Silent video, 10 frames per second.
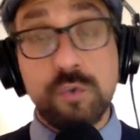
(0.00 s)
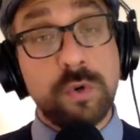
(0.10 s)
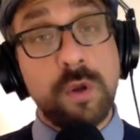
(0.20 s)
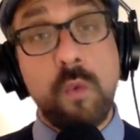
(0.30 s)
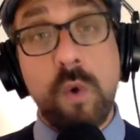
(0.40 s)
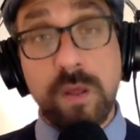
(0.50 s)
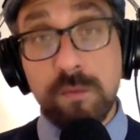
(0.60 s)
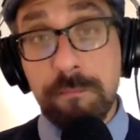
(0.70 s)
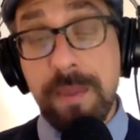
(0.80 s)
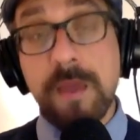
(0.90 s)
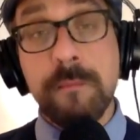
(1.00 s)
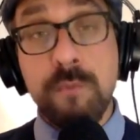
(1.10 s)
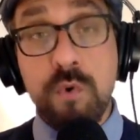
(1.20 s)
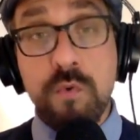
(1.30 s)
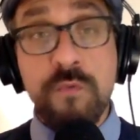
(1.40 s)
who are going to want to make a
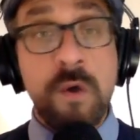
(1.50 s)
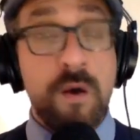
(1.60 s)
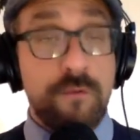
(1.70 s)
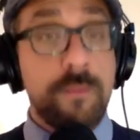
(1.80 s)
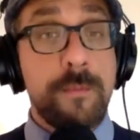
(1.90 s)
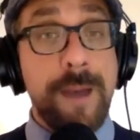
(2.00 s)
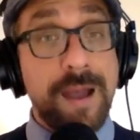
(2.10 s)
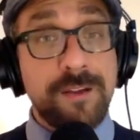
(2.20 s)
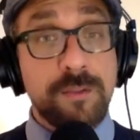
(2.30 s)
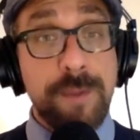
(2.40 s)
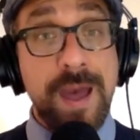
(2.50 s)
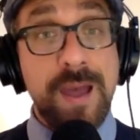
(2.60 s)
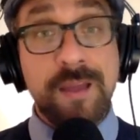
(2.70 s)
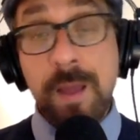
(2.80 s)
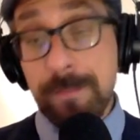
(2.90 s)
move from the back of the
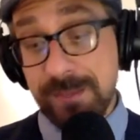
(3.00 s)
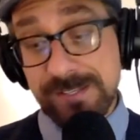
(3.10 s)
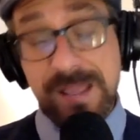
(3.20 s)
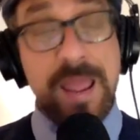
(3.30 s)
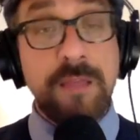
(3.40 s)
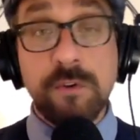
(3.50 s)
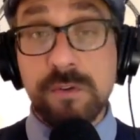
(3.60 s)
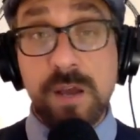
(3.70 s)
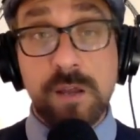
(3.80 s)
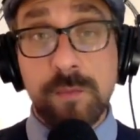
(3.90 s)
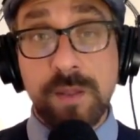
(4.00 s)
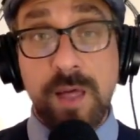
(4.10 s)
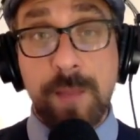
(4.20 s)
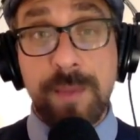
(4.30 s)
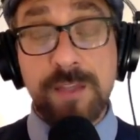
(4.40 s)
pack because A, there's not going to be a
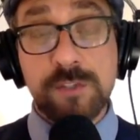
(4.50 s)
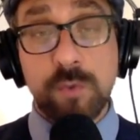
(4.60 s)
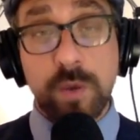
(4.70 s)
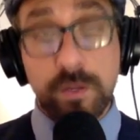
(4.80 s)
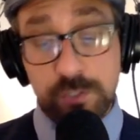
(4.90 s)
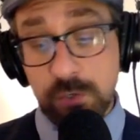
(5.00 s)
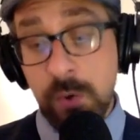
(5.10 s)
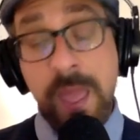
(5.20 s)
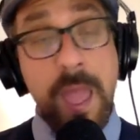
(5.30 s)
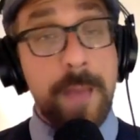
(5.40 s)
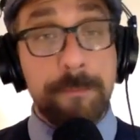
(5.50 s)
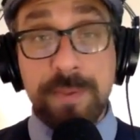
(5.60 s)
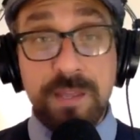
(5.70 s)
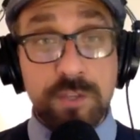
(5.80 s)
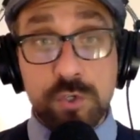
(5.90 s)
lot of pace to run into, and
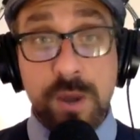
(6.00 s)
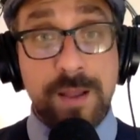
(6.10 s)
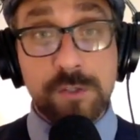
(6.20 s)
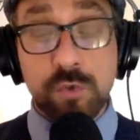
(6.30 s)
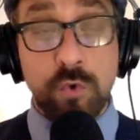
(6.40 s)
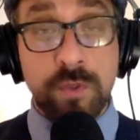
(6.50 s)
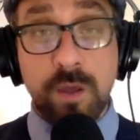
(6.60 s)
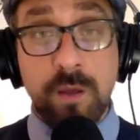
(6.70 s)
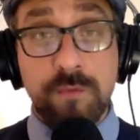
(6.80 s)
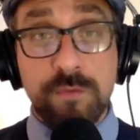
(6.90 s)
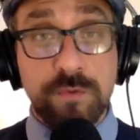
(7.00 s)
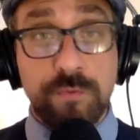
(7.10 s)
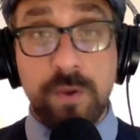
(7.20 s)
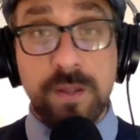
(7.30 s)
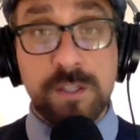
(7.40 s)
B, the track is holding on to
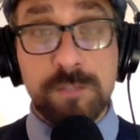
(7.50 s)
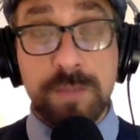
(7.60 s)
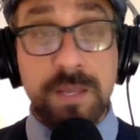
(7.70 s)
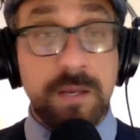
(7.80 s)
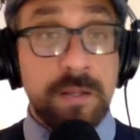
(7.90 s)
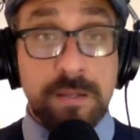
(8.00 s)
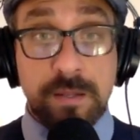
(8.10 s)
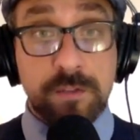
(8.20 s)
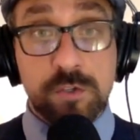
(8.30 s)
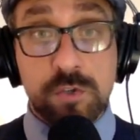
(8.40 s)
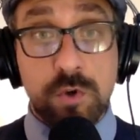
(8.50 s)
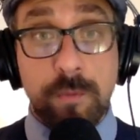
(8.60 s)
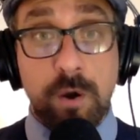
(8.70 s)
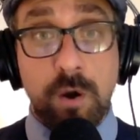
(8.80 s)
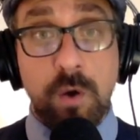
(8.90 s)
front end speed like there's no
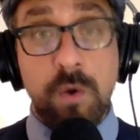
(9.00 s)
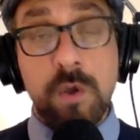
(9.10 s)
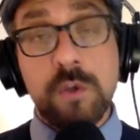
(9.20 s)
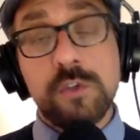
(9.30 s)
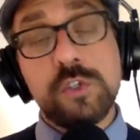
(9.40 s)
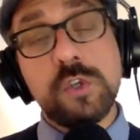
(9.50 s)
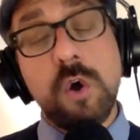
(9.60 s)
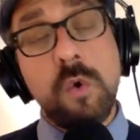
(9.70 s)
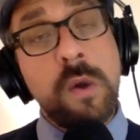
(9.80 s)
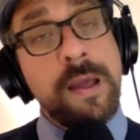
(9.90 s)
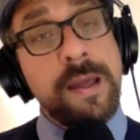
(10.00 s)
tomorrow. So